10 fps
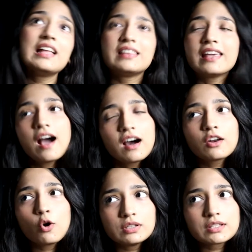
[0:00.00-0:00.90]
They
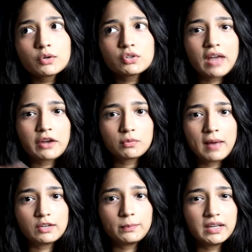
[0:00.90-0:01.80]
are also trying to
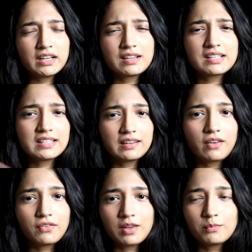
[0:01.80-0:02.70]
manipulate us in
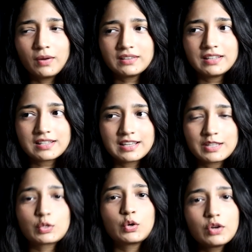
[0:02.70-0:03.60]
a way, but this
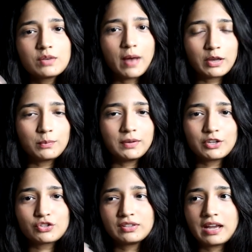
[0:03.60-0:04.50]
is good
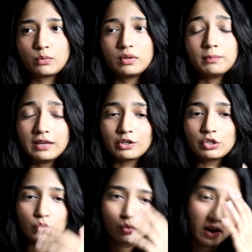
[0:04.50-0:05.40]
manipulation that will make
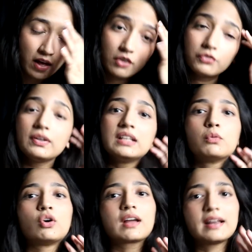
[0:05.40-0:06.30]
you feel
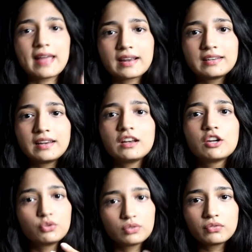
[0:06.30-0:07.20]
more
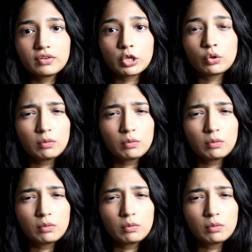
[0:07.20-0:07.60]
connected to the video